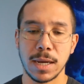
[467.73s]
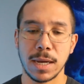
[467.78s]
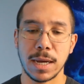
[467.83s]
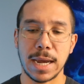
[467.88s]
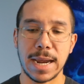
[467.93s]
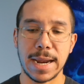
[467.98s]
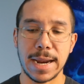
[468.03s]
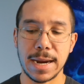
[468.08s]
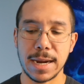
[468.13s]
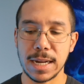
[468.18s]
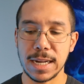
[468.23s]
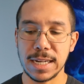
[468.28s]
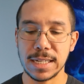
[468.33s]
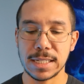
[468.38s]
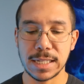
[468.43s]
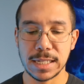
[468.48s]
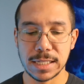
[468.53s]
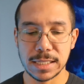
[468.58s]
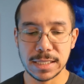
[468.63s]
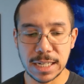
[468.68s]
And he
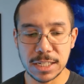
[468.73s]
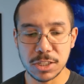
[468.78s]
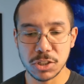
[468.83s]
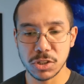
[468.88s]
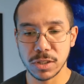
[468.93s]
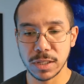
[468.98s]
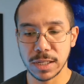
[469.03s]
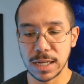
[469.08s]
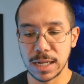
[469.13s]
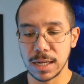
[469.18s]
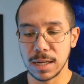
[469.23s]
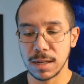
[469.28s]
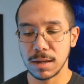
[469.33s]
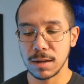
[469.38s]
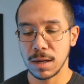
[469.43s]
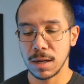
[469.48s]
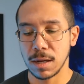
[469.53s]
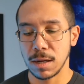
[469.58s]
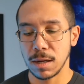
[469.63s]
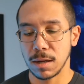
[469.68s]
said essentially
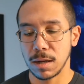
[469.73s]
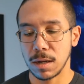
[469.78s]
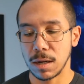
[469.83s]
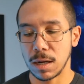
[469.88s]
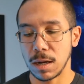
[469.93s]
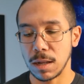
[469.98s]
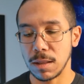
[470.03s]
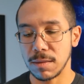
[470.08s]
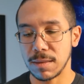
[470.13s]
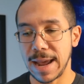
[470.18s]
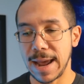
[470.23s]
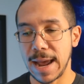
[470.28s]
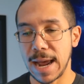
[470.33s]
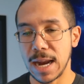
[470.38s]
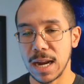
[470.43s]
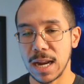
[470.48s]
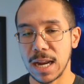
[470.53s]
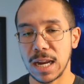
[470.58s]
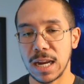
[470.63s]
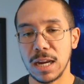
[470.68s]

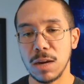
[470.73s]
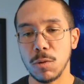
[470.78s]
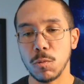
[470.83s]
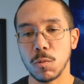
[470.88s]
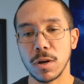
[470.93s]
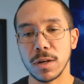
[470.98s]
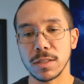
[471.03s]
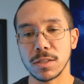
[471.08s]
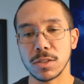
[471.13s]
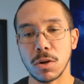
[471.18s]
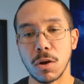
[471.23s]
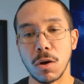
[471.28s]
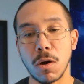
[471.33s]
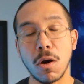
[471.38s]
that he wants